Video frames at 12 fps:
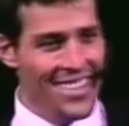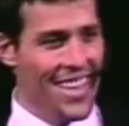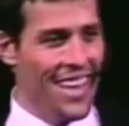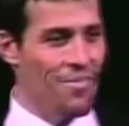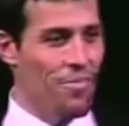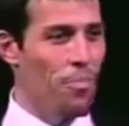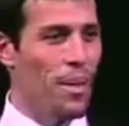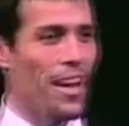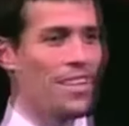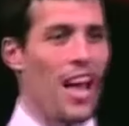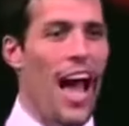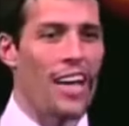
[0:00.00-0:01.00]
I said,
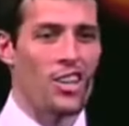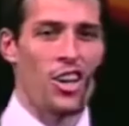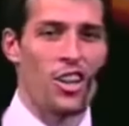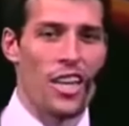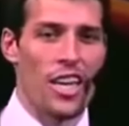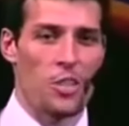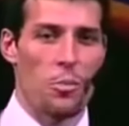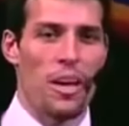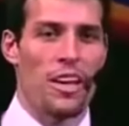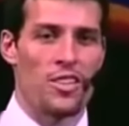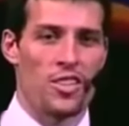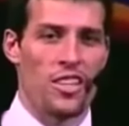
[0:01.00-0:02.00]
because I should at least
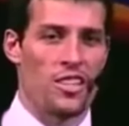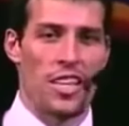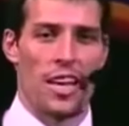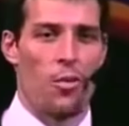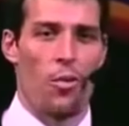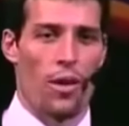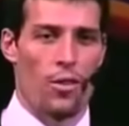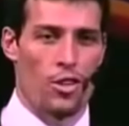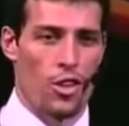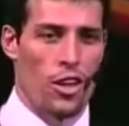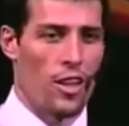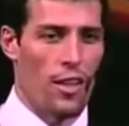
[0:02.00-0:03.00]
be consistent at
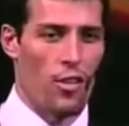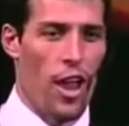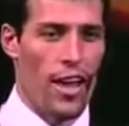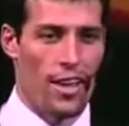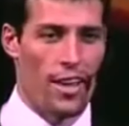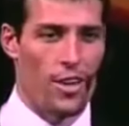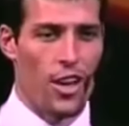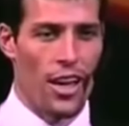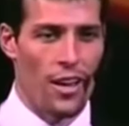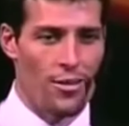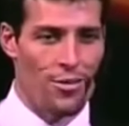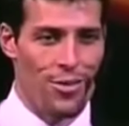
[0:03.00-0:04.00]
whatever shitty level I can
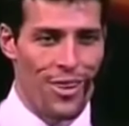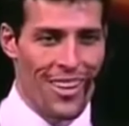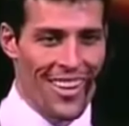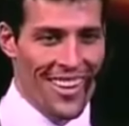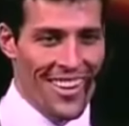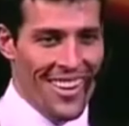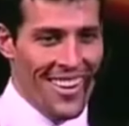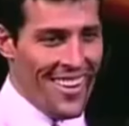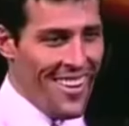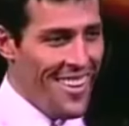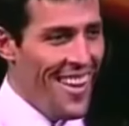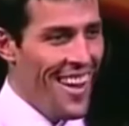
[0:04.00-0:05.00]
achieve.
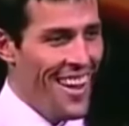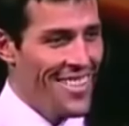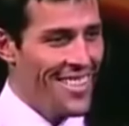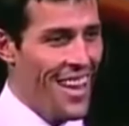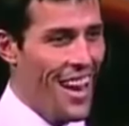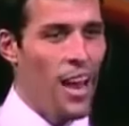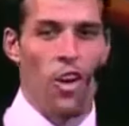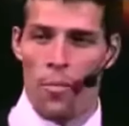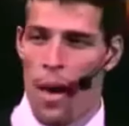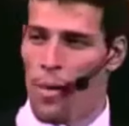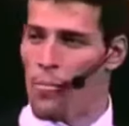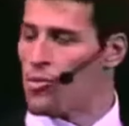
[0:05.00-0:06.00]
I said, I
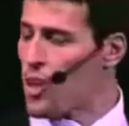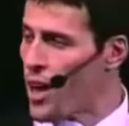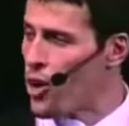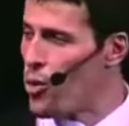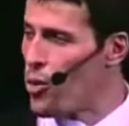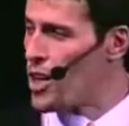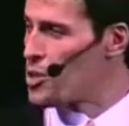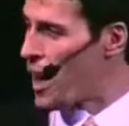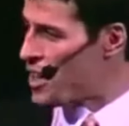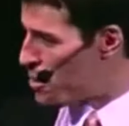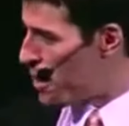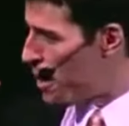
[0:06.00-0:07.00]
know I'm not Tiger Woods,
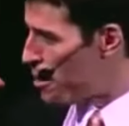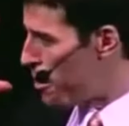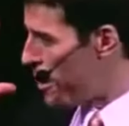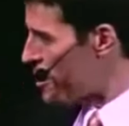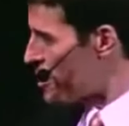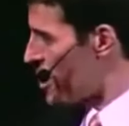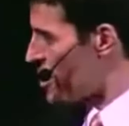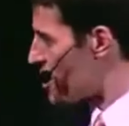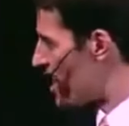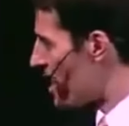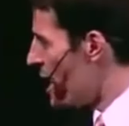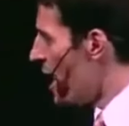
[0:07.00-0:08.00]
but I should be able to be
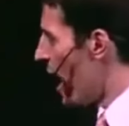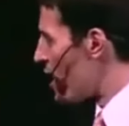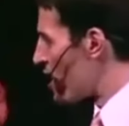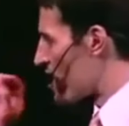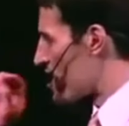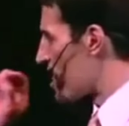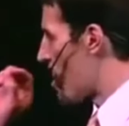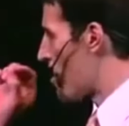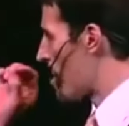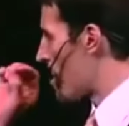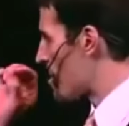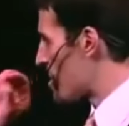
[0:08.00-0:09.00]
consistent, and you're just
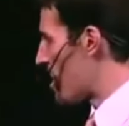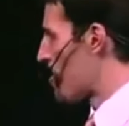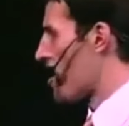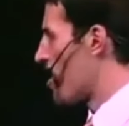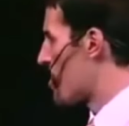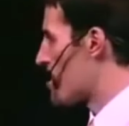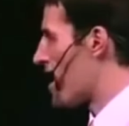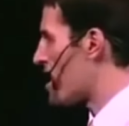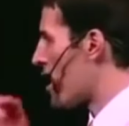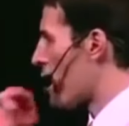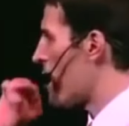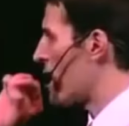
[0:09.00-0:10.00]
telling me it's difficult.
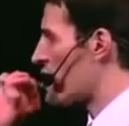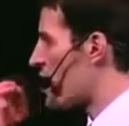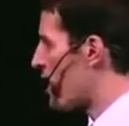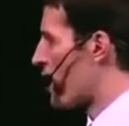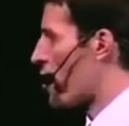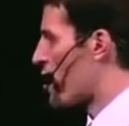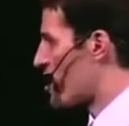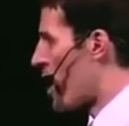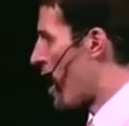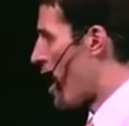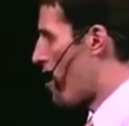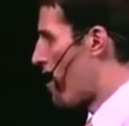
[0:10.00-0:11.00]
Telling me it's difficult is
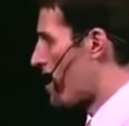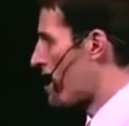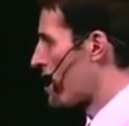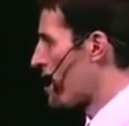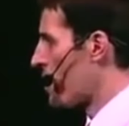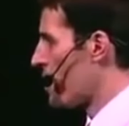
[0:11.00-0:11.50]
not helping.